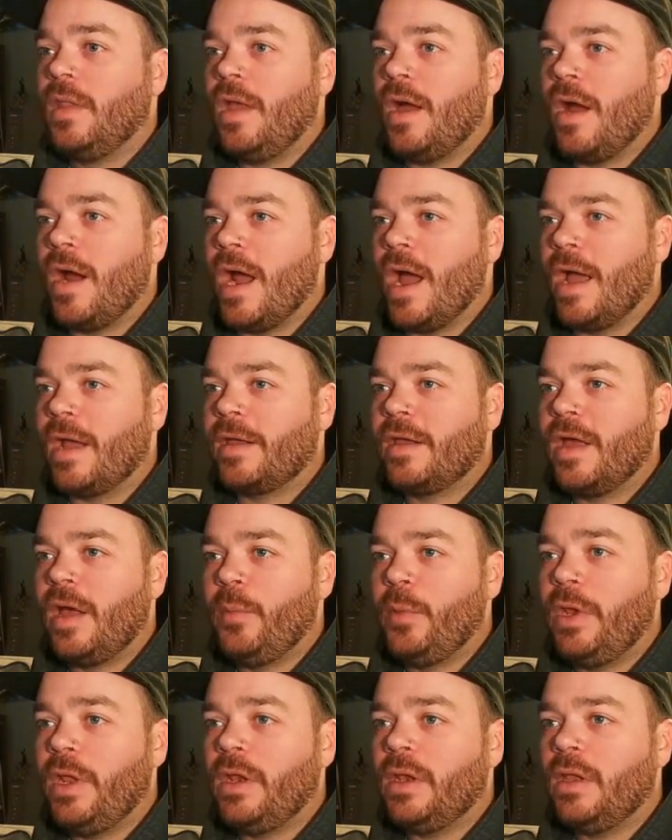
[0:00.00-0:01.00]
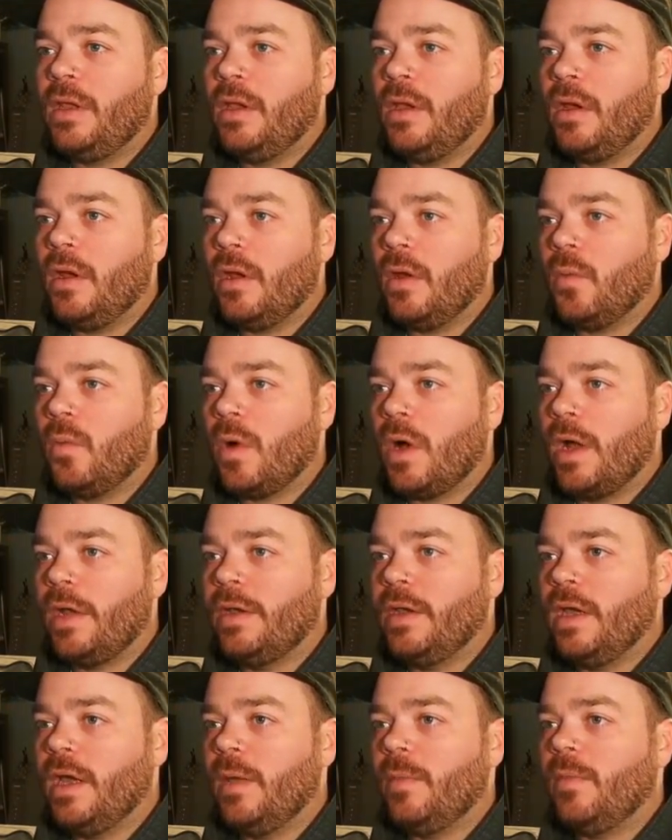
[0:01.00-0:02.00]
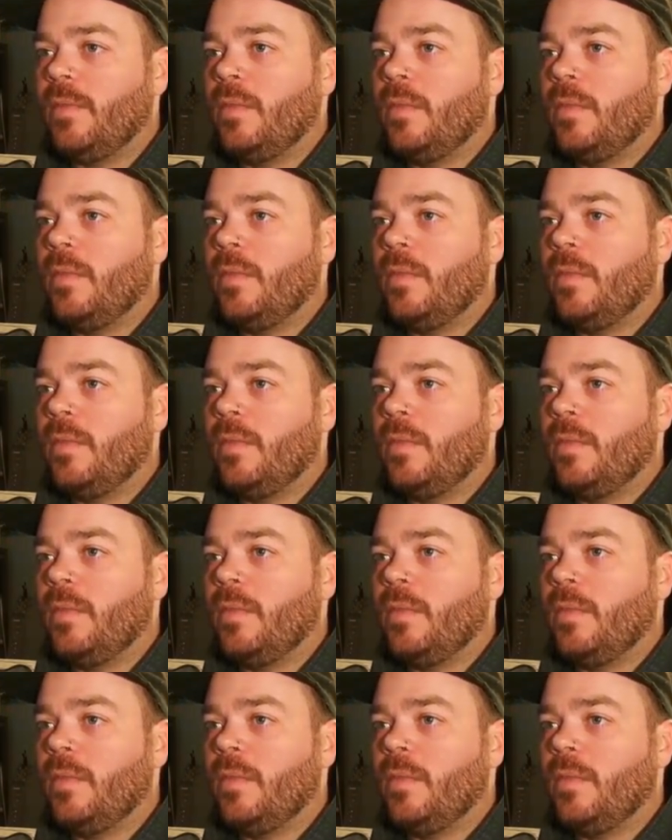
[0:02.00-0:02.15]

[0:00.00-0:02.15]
All right, coming in here, wind up.